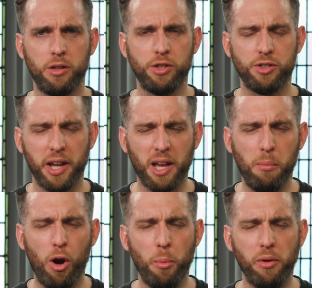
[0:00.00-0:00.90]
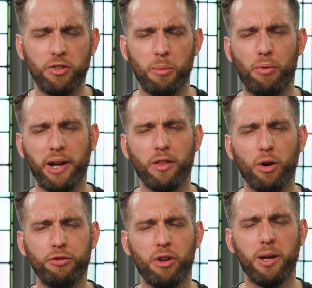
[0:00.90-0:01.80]
Just take a moment to bring
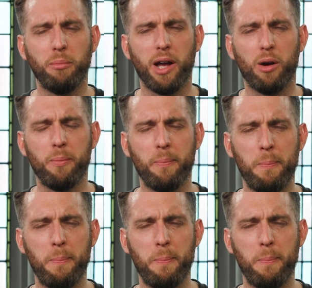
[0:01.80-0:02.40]
those to him now.